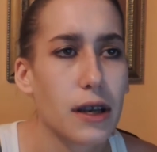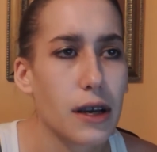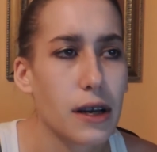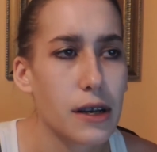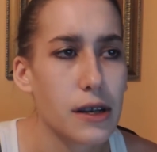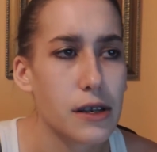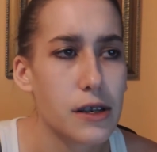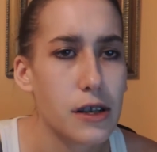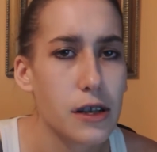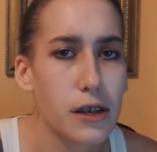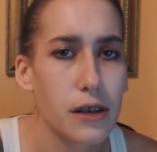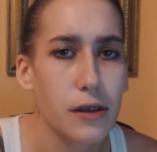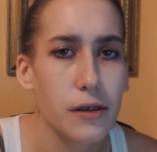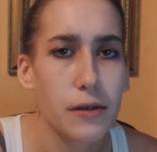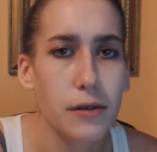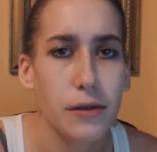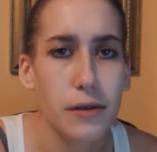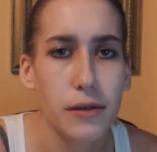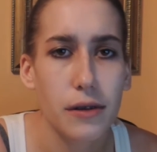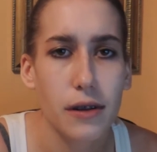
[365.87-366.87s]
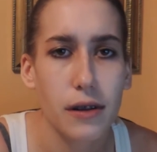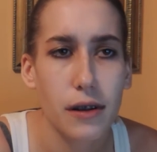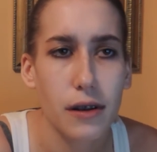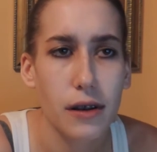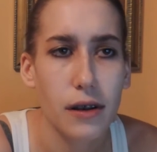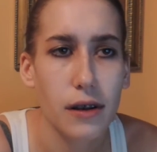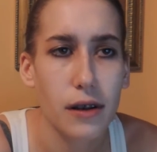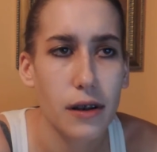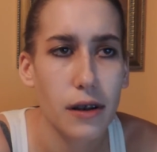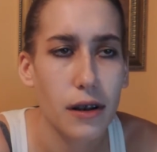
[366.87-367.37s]
issue
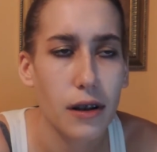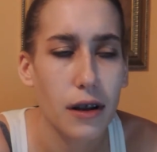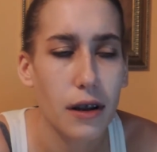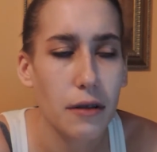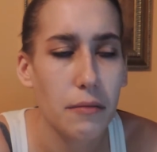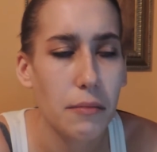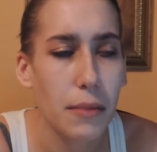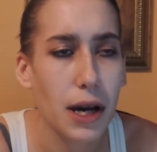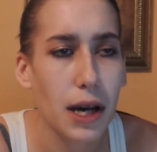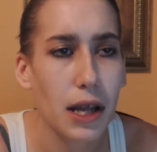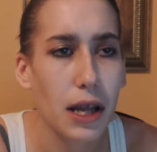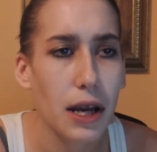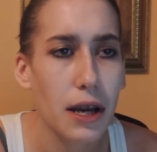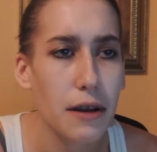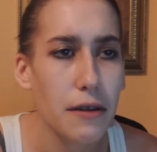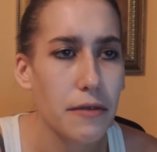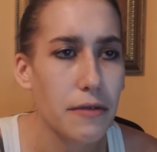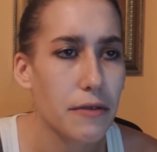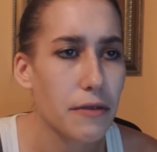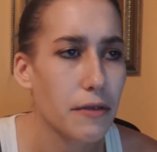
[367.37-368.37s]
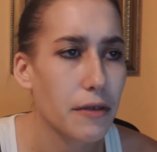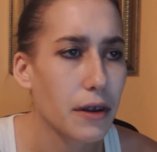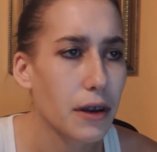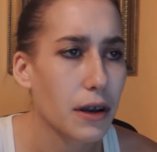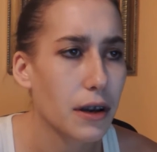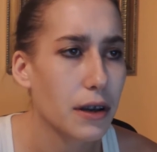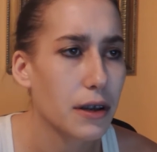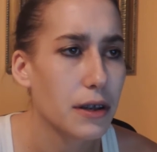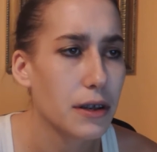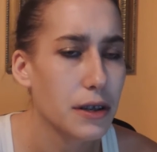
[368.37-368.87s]
in my life
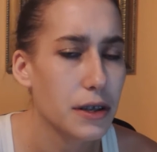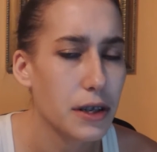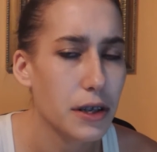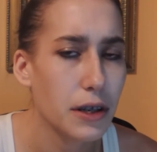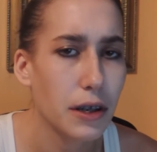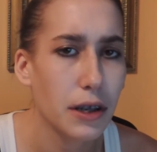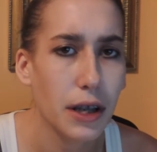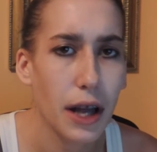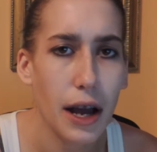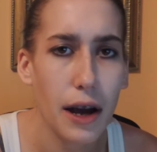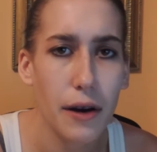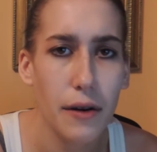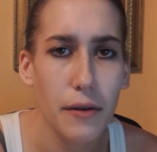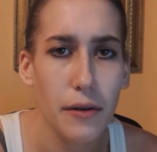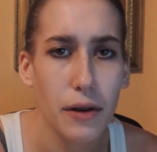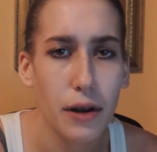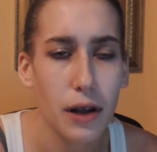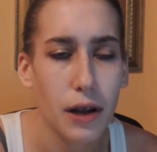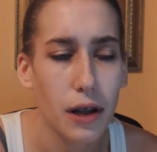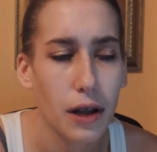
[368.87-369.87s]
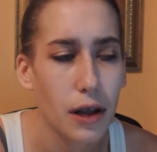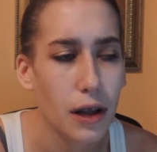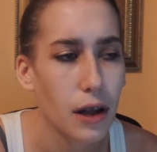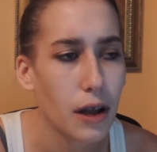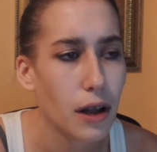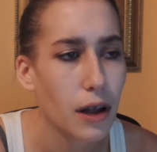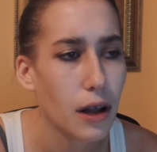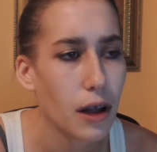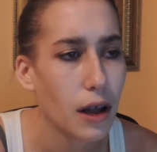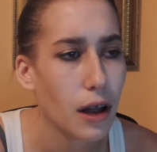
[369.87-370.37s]
until now.
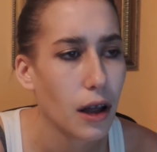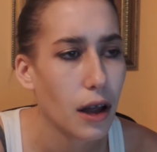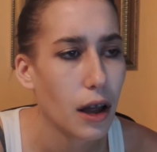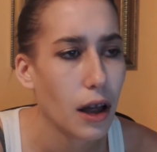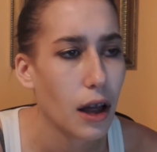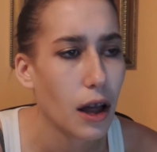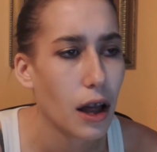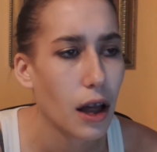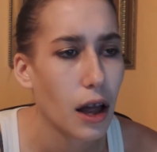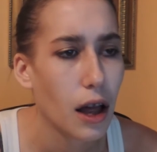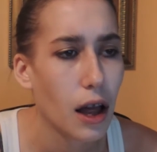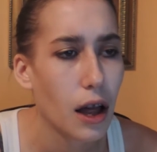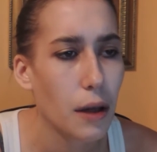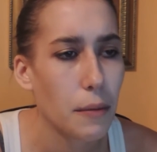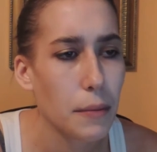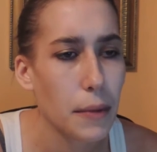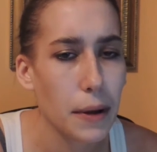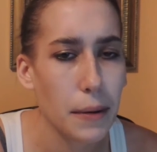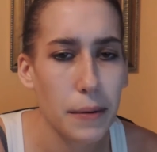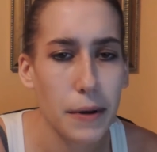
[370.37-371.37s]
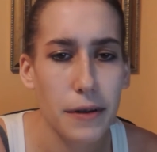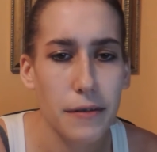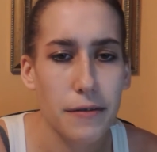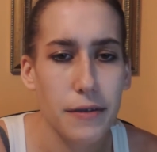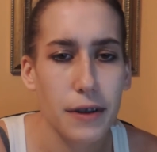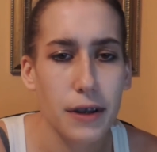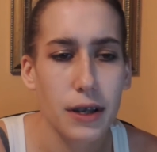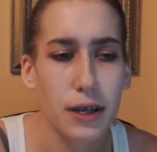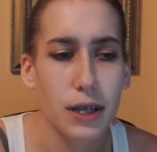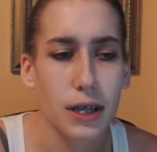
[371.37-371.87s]
Maybe I
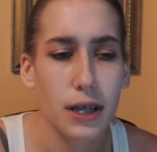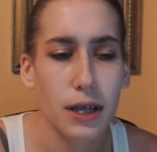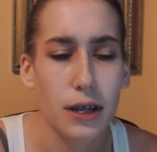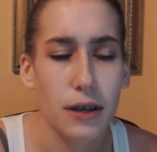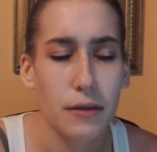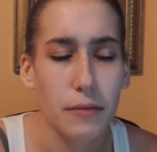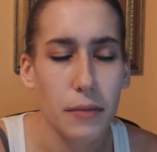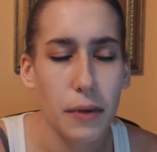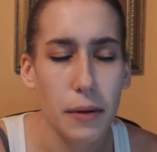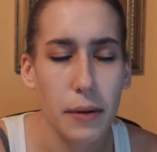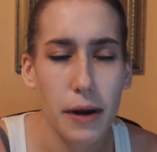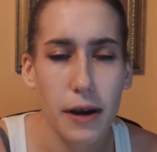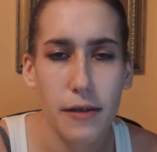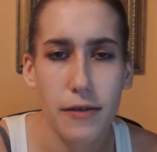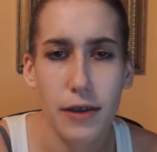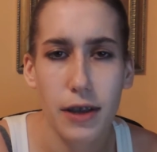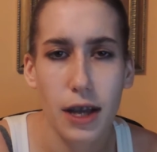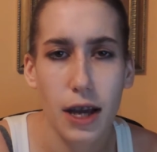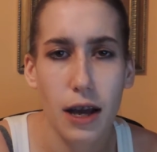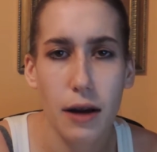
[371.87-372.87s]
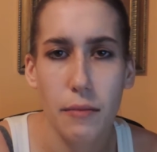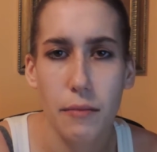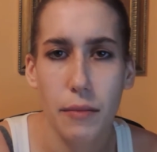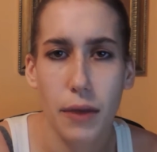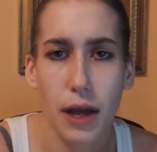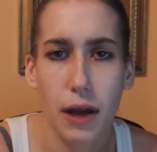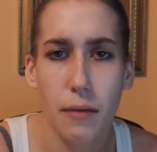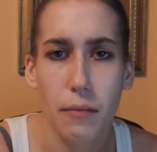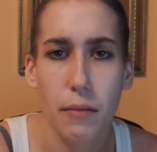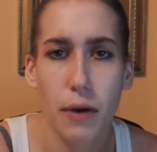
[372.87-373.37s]
feel like I'm
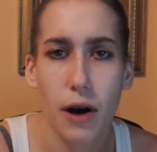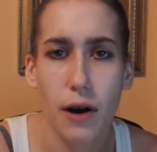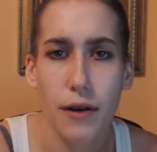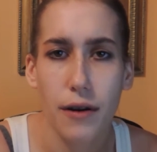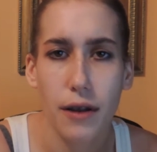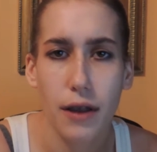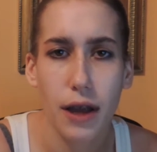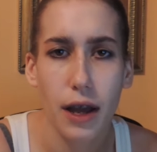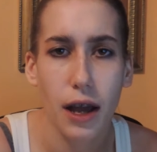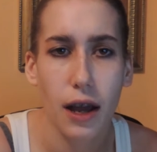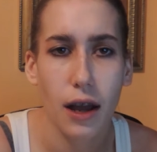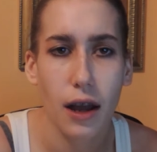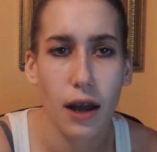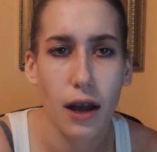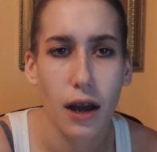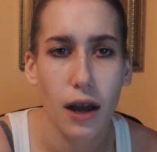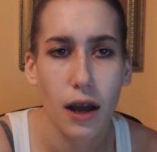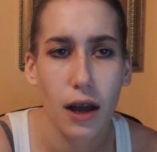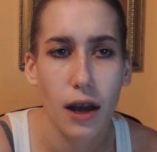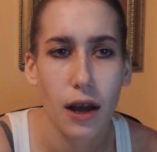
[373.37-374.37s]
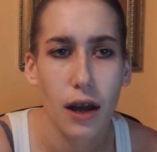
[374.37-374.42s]
like bottling